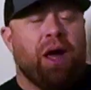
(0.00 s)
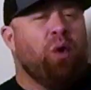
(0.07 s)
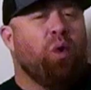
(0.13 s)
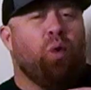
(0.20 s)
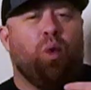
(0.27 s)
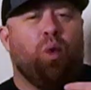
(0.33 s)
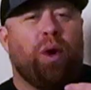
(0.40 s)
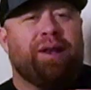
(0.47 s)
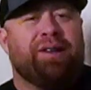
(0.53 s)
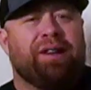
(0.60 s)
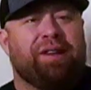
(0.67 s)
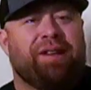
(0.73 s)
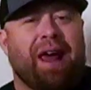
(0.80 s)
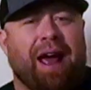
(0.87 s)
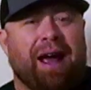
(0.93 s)
What does it
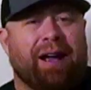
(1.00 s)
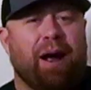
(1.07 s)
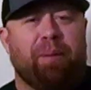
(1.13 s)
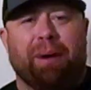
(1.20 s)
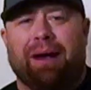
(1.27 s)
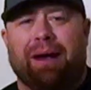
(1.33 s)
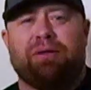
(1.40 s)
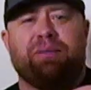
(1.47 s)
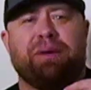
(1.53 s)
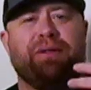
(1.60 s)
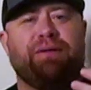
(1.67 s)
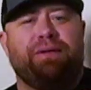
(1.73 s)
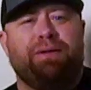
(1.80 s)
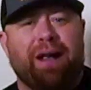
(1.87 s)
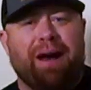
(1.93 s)
stack up? It gives me
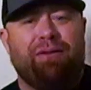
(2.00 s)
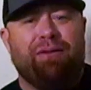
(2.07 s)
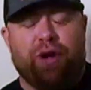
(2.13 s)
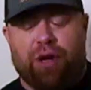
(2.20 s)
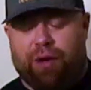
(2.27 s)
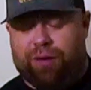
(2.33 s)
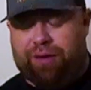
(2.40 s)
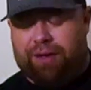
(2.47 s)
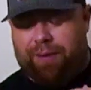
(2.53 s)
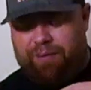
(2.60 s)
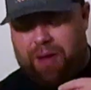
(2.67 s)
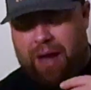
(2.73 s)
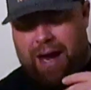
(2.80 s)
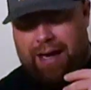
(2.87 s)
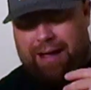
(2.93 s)
flavor notes.
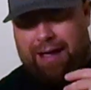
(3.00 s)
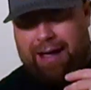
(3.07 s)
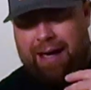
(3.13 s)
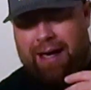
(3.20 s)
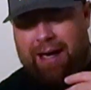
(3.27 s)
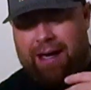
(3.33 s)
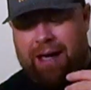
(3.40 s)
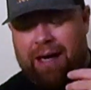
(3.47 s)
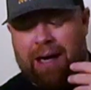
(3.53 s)
I can